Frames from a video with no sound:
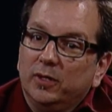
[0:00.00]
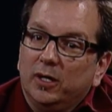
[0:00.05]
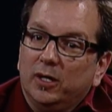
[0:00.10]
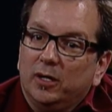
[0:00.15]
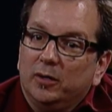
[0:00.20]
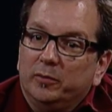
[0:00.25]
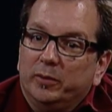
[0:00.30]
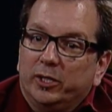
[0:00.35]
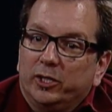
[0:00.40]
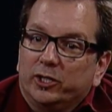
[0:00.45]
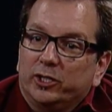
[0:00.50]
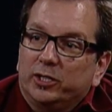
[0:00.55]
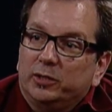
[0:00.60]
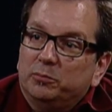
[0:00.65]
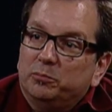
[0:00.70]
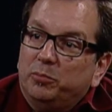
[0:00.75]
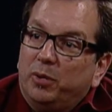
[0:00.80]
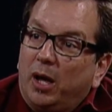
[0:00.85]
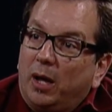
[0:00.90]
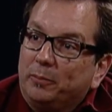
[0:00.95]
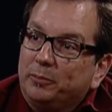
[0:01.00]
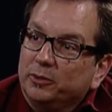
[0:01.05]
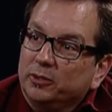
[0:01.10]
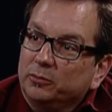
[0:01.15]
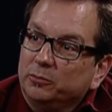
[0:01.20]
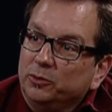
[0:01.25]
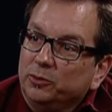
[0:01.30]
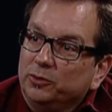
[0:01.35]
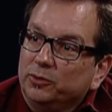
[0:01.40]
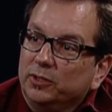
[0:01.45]
American
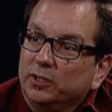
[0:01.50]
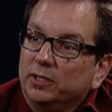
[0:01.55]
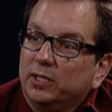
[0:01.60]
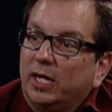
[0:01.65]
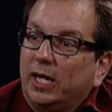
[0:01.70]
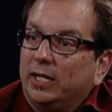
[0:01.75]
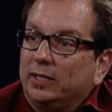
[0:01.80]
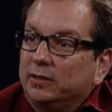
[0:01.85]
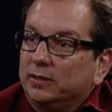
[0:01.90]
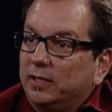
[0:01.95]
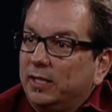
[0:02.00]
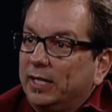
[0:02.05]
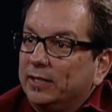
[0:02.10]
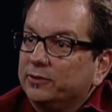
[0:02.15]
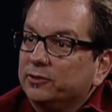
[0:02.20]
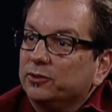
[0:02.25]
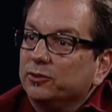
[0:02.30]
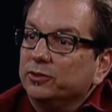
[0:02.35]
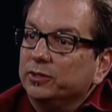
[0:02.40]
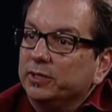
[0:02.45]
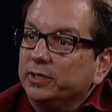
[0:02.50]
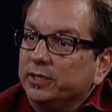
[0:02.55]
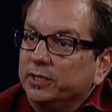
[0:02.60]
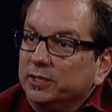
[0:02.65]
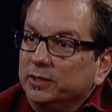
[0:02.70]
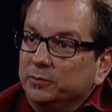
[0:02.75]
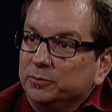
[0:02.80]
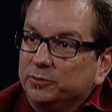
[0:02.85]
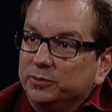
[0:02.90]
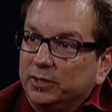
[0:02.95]
popular music and classical
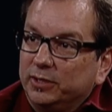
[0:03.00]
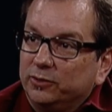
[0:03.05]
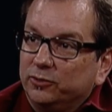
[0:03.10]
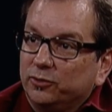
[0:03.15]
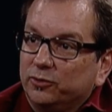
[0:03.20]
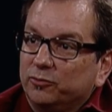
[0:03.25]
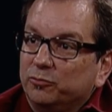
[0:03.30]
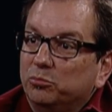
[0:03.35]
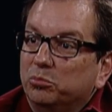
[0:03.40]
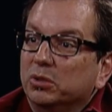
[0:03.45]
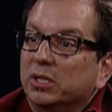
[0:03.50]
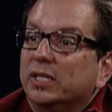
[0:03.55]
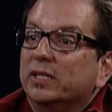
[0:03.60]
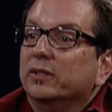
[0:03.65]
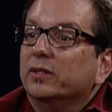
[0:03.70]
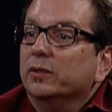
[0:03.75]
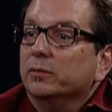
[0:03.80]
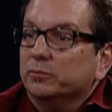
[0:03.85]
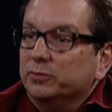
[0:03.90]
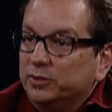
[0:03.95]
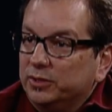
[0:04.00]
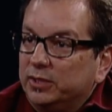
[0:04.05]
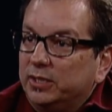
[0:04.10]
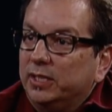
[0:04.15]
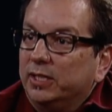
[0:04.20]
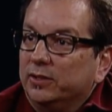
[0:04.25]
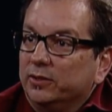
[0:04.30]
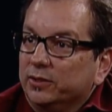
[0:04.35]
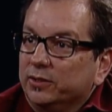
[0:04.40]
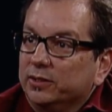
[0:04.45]
idioms and sort of blend them
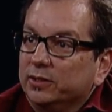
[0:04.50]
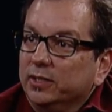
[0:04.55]
together.